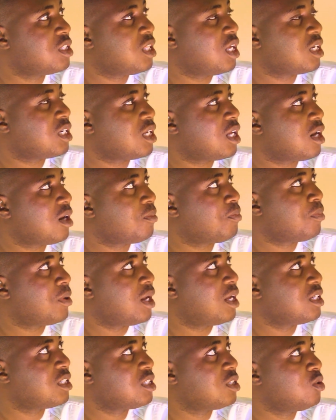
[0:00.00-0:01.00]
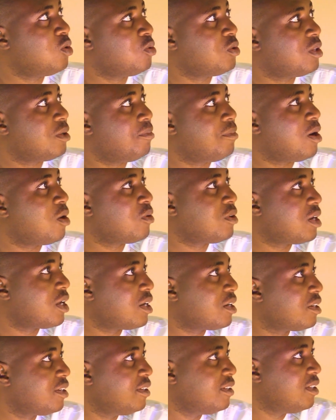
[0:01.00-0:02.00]
that are planted on the
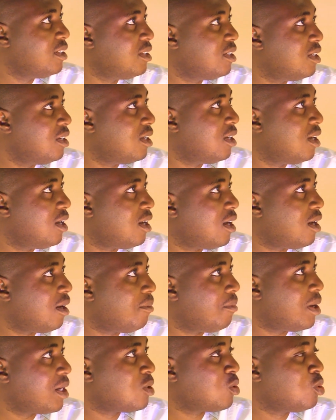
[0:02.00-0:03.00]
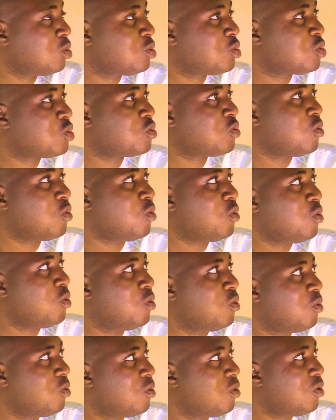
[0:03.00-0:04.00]
boundary, but
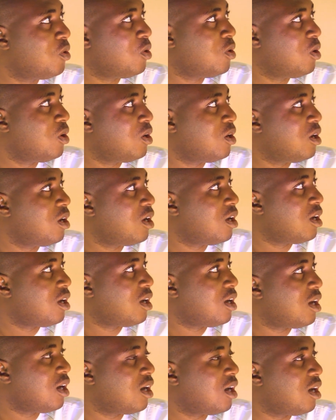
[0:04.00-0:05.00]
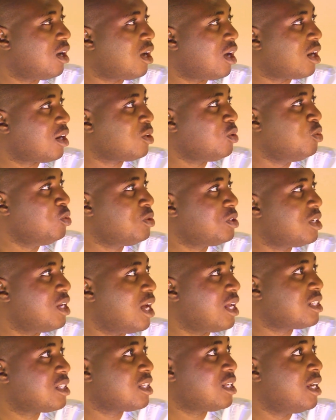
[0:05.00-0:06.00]
also are used
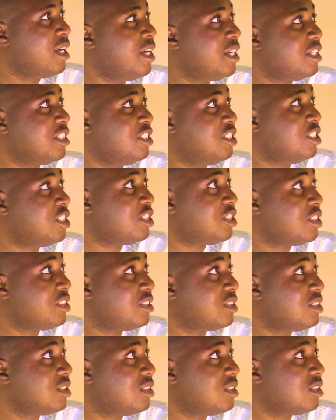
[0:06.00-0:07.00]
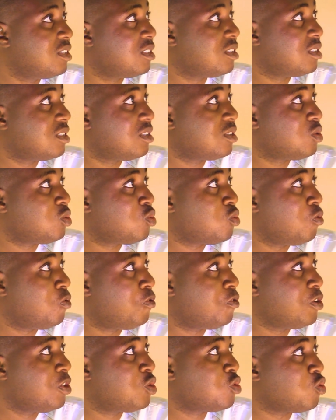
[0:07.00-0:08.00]
as a hedge to
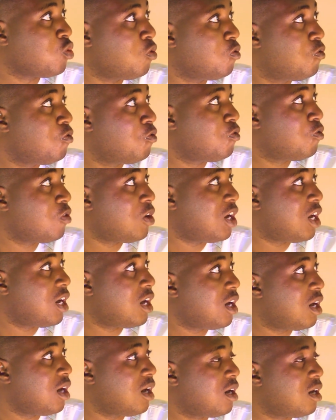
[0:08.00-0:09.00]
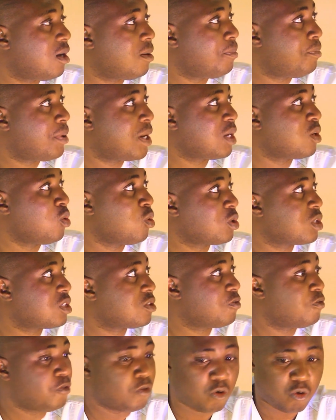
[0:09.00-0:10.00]
face off
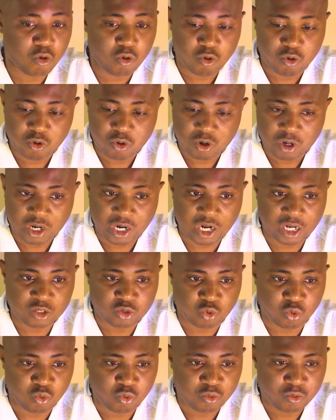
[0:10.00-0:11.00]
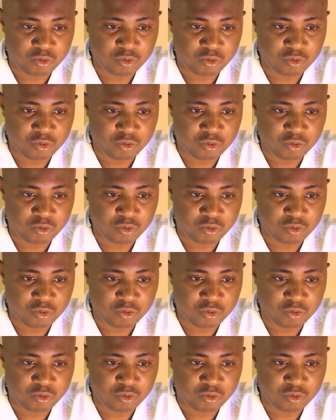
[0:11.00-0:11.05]
paddocks for cattle.